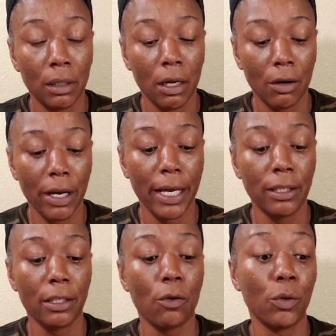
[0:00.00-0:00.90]
Okay,
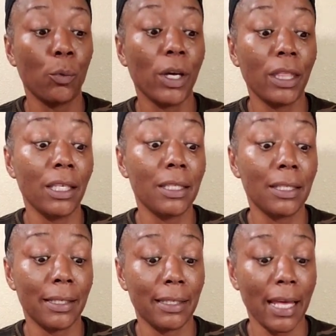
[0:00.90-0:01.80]
so the width is
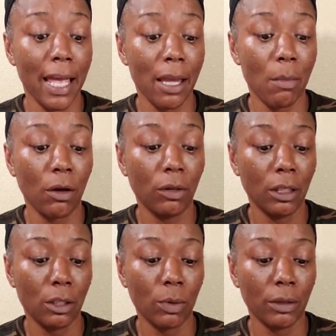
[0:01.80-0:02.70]
the same on
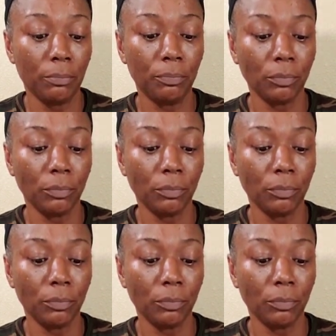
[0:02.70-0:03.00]
this one.